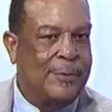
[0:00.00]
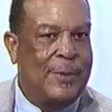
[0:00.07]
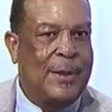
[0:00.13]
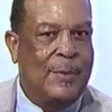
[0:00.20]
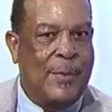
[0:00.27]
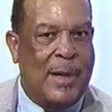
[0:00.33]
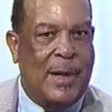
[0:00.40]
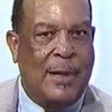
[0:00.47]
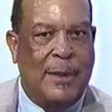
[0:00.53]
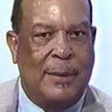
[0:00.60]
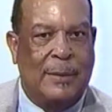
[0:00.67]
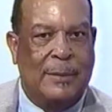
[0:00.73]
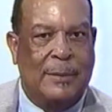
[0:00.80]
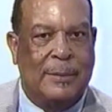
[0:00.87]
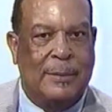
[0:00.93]
that was one of
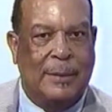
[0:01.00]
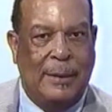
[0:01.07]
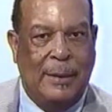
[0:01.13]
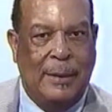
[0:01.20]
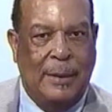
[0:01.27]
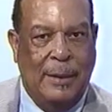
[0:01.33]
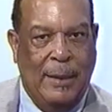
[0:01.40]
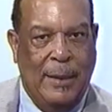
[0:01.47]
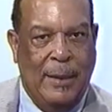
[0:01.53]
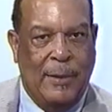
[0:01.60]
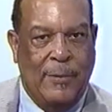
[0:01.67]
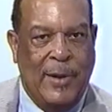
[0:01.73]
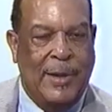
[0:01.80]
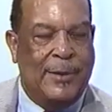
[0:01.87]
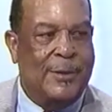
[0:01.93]
my
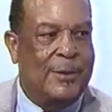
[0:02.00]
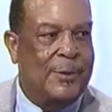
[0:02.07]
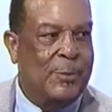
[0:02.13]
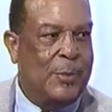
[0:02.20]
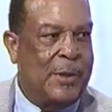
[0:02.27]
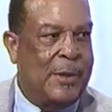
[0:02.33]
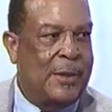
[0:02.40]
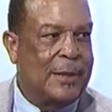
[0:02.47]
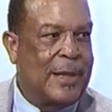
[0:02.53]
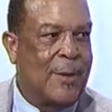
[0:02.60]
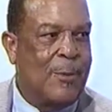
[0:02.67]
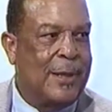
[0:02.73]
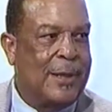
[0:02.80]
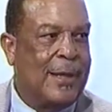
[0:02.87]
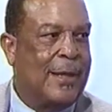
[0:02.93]
greatest
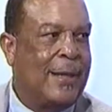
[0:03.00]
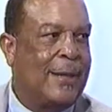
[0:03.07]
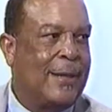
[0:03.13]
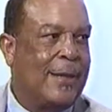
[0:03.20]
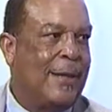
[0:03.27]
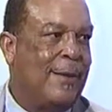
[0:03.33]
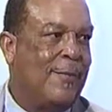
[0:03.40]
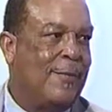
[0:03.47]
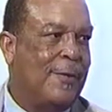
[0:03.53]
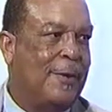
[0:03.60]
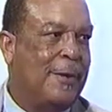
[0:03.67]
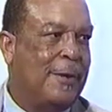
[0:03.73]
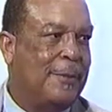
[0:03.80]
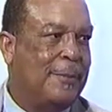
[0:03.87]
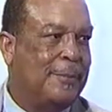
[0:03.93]
experiences. I wouldn't take anything
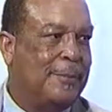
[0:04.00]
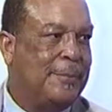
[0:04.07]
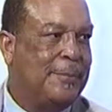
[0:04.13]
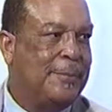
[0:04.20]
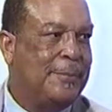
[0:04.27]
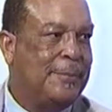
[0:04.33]
for it.